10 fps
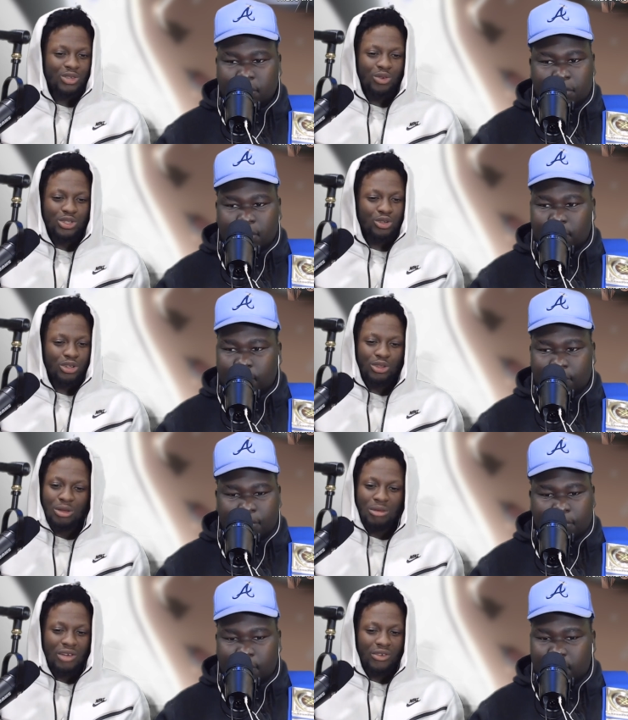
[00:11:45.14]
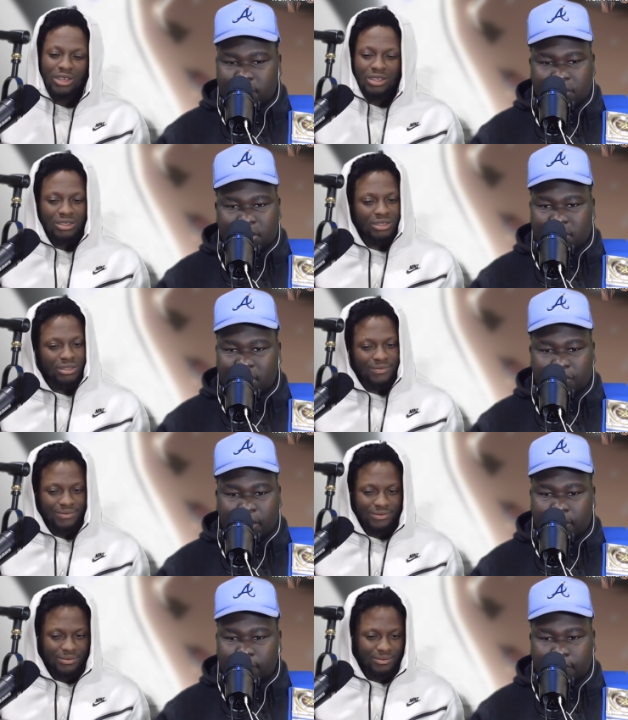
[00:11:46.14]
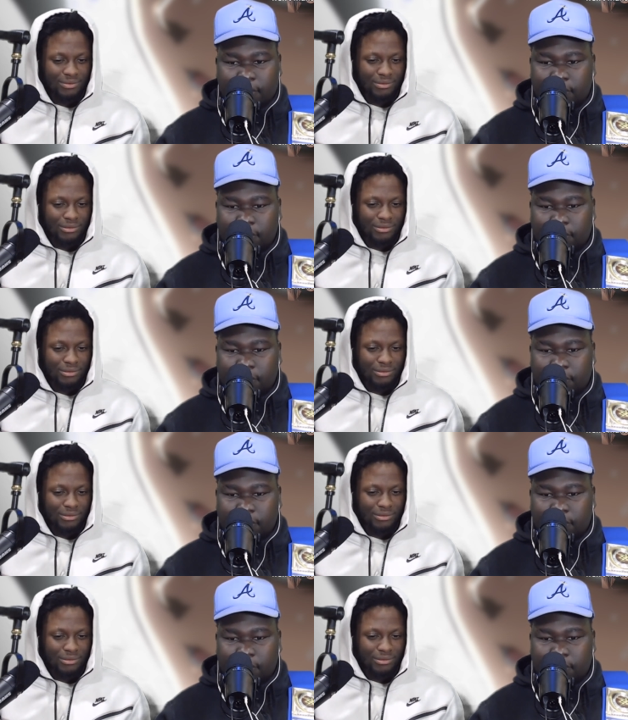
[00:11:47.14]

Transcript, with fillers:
Speaker 1: one, two, and three, Maverick. This is the team right here, bro.